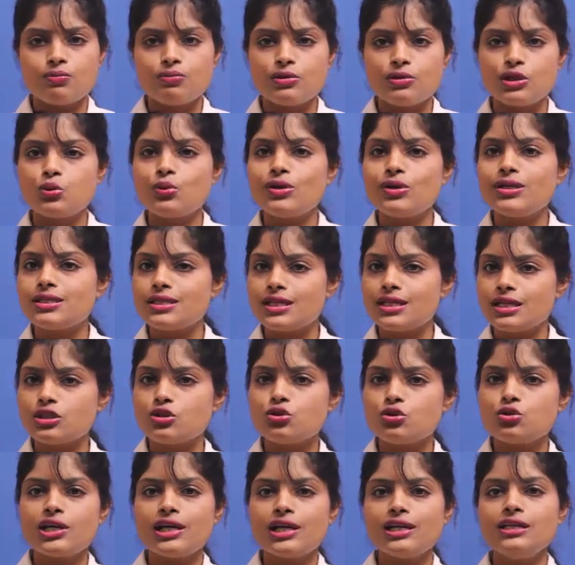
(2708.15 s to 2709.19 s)
Between six
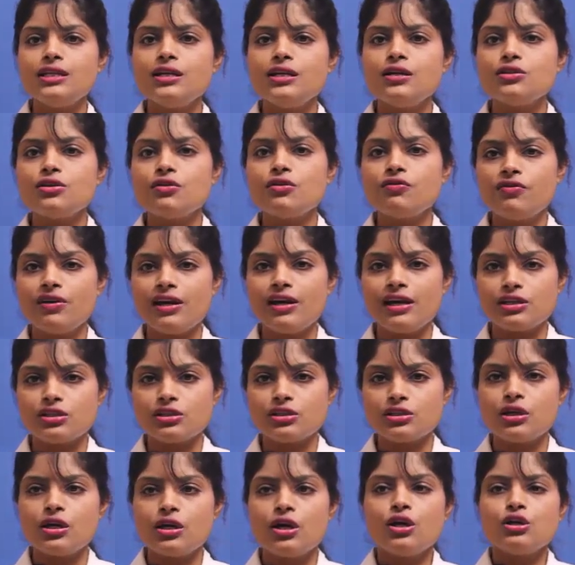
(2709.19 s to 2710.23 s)
to ten years of age,